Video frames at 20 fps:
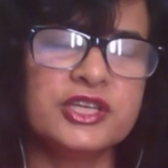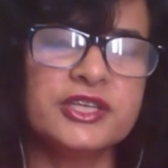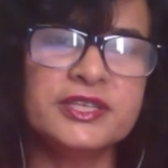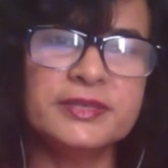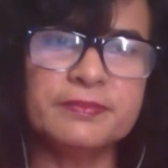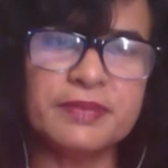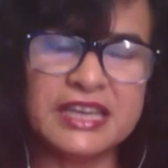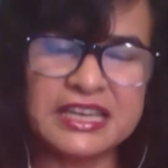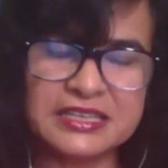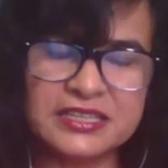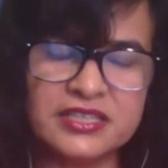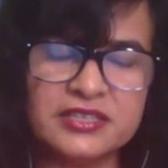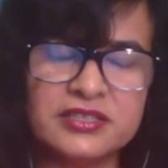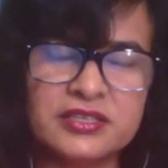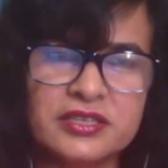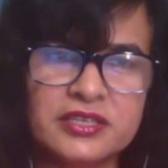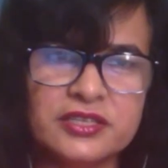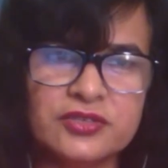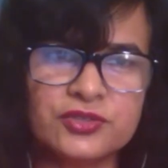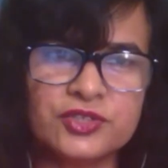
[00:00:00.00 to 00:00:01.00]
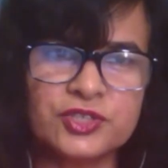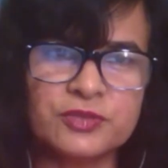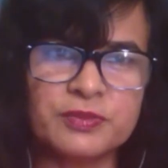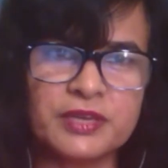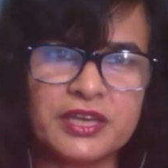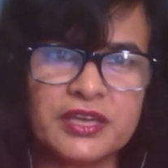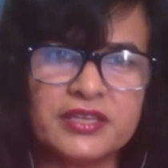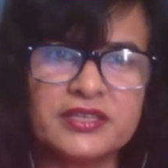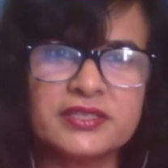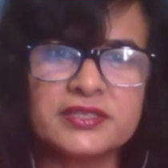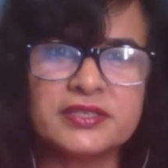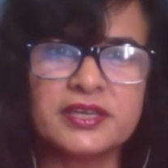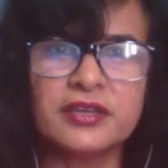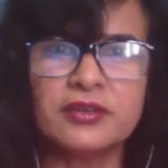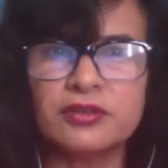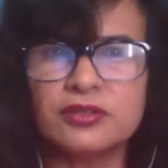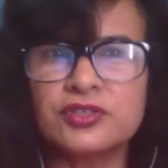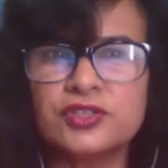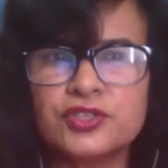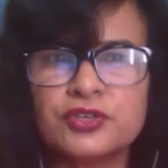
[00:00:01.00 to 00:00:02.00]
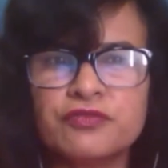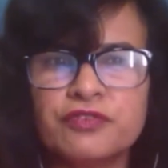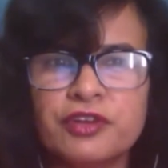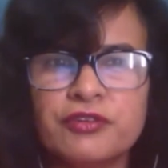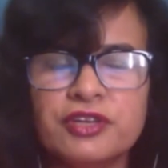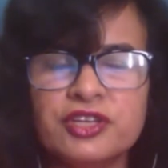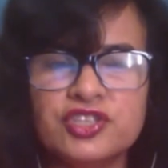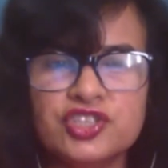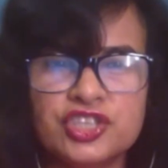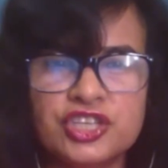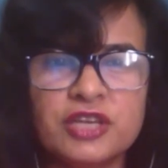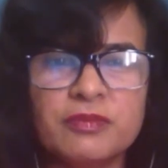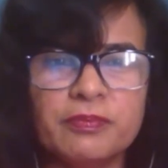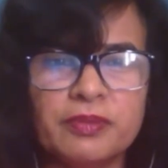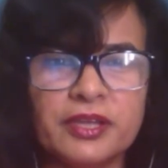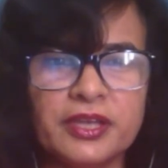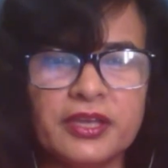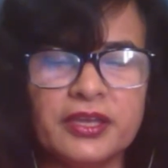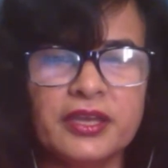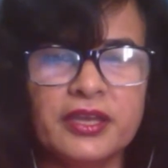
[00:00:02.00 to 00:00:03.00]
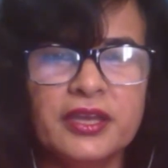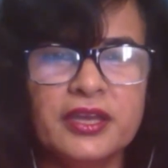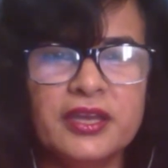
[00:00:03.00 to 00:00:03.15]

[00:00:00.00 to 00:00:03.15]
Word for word: independently to space and also very cheaply.